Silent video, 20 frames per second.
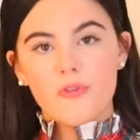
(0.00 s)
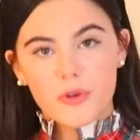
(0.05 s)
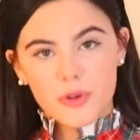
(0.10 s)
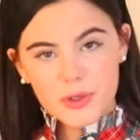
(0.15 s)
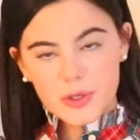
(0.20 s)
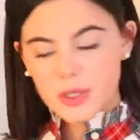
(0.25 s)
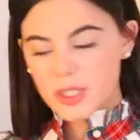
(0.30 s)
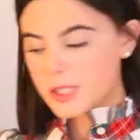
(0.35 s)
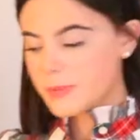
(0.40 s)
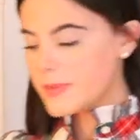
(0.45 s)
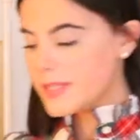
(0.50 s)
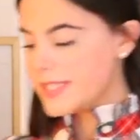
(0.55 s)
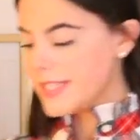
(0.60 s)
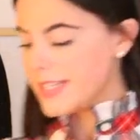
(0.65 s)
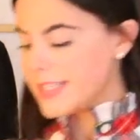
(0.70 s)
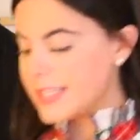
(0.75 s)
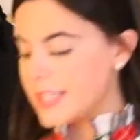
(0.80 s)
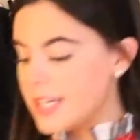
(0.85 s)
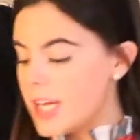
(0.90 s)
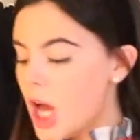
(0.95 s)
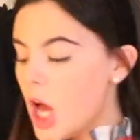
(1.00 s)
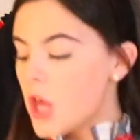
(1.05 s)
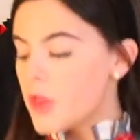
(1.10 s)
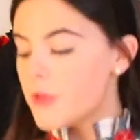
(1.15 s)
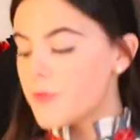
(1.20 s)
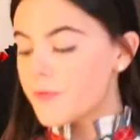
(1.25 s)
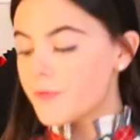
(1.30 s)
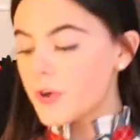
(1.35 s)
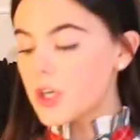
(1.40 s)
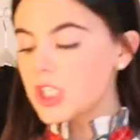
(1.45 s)
for the Christmas season.
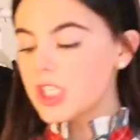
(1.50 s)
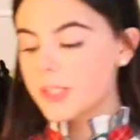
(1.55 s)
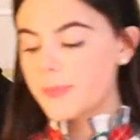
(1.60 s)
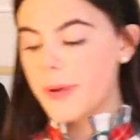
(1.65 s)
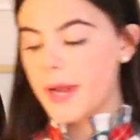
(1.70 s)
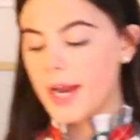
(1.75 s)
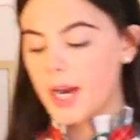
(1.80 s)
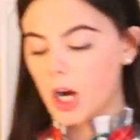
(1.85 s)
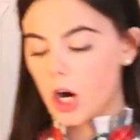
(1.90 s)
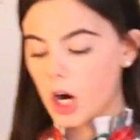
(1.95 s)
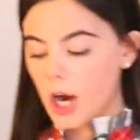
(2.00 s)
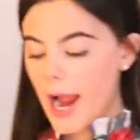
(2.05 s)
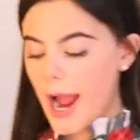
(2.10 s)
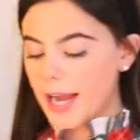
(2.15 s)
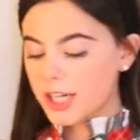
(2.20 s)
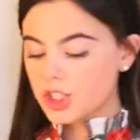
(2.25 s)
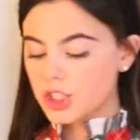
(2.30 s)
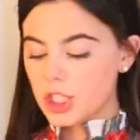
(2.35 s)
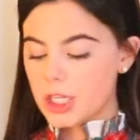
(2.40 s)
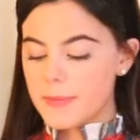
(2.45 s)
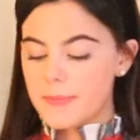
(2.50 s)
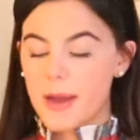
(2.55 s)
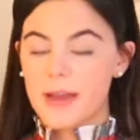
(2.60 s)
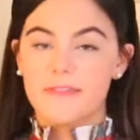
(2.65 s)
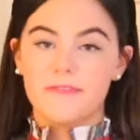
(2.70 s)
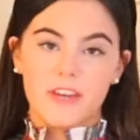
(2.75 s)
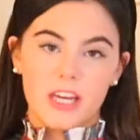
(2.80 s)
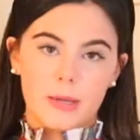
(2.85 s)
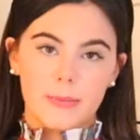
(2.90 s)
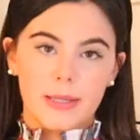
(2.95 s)
The first pair are actually
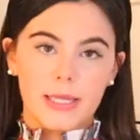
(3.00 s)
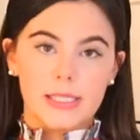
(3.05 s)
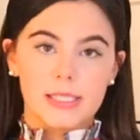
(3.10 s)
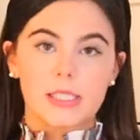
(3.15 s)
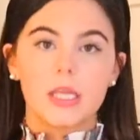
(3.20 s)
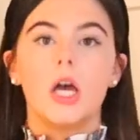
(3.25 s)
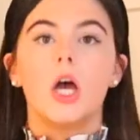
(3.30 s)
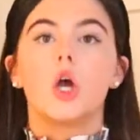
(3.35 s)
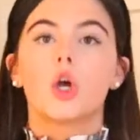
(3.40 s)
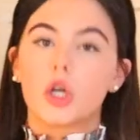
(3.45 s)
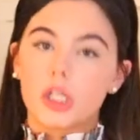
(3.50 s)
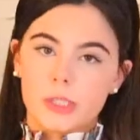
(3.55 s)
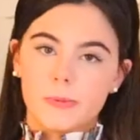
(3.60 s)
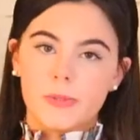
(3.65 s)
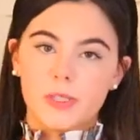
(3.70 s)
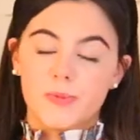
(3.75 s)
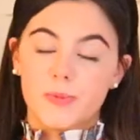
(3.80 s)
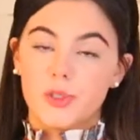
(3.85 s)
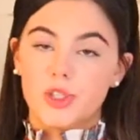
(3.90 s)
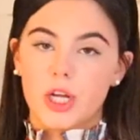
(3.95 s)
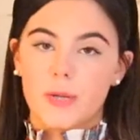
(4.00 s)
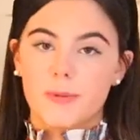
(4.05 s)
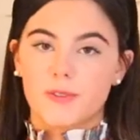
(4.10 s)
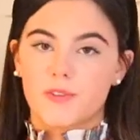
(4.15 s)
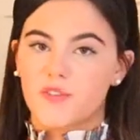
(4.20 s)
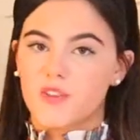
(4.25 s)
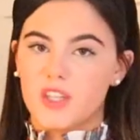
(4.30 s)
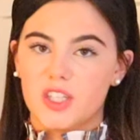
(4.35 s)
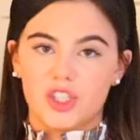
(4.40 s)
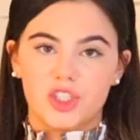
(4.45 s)
my family's Christmas
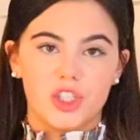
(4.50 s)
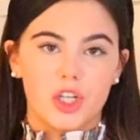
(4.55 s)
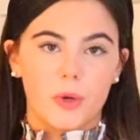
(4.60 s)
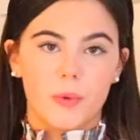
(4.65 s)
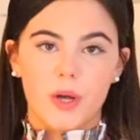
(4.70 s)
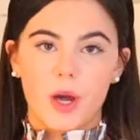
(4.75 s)
pajamas for this year.